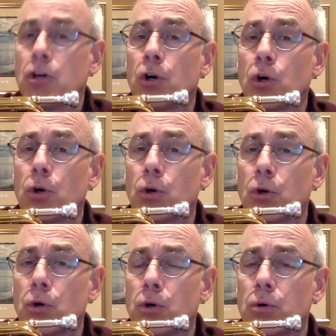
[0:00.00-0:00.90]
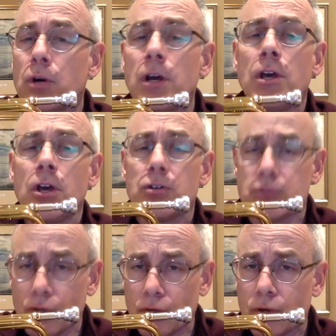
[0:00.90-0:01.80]
do,
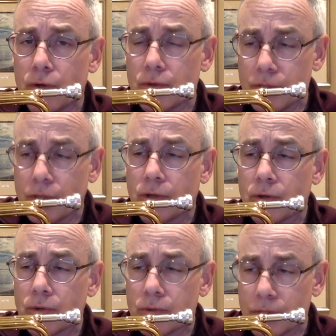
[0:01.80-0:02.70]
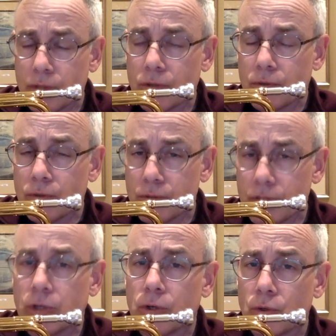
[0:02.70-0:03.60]
do, do, do,
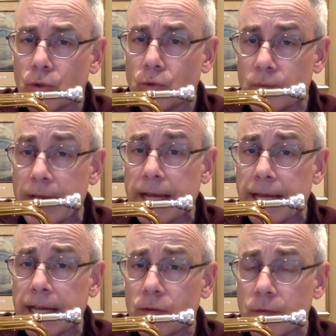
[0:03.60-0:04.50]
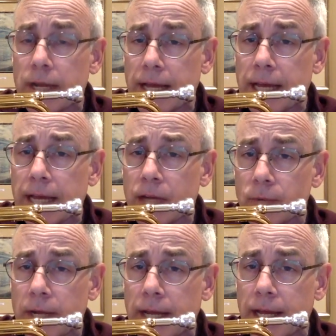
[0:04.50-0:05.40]
do, re, re,
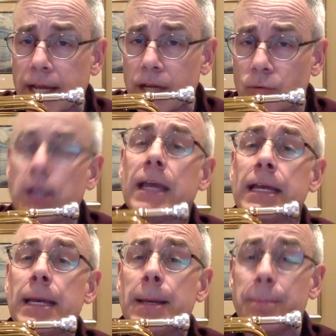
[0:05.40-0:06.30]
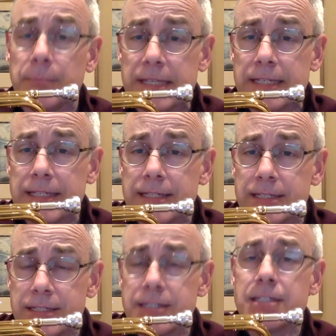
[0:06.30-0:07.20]
re, re,
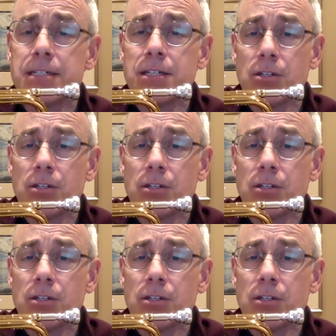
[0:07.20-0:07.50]
mi,